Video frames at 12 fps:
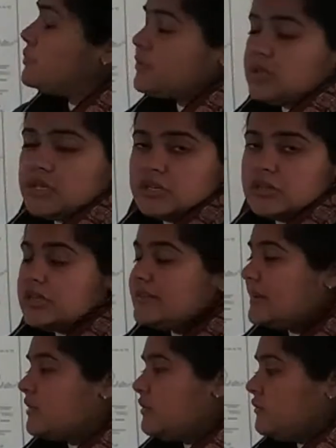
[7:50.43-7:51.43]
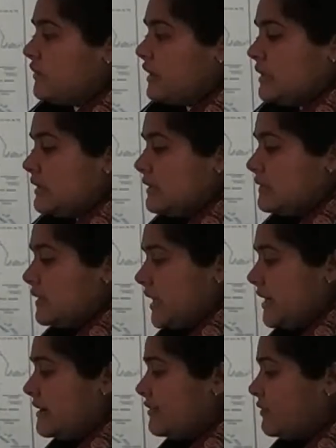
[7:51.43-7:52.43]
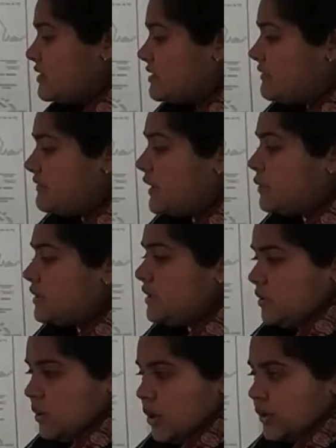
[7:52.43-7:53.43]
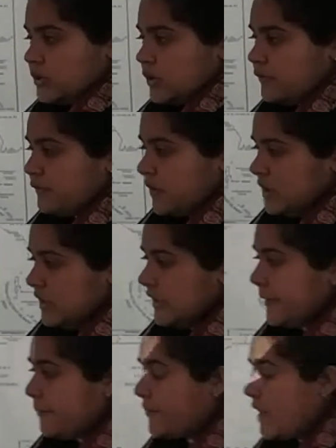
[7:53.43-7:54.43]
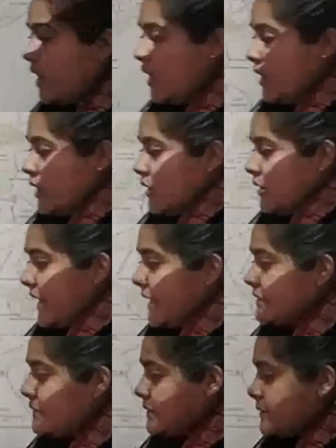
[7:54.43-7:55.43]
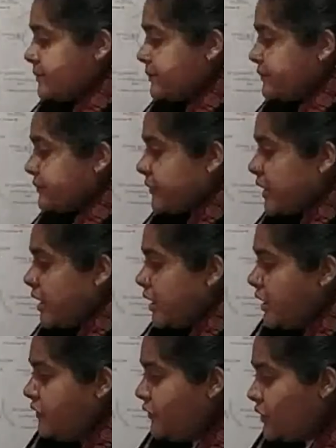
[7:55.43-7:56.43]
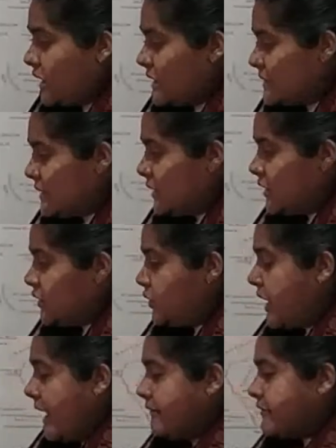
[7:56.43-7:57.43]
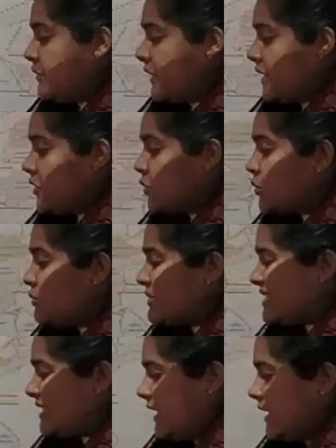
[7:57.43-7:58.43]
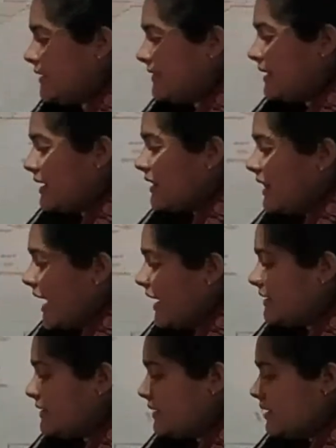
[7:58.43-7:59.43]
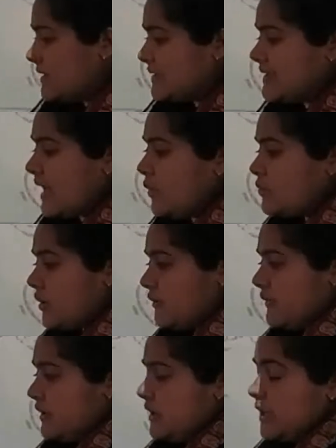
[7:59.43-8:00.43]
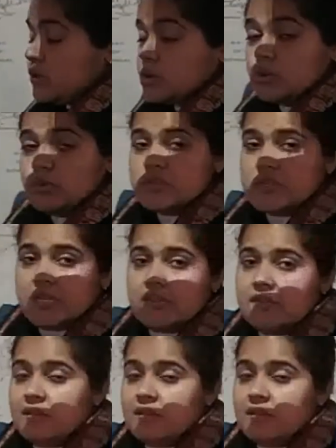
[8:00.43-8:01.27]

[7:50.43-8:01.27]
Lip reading: Pradesh. These are the various states which are found in north of India. Next, if you consider, you have to write two states that lies in the south of India. Two states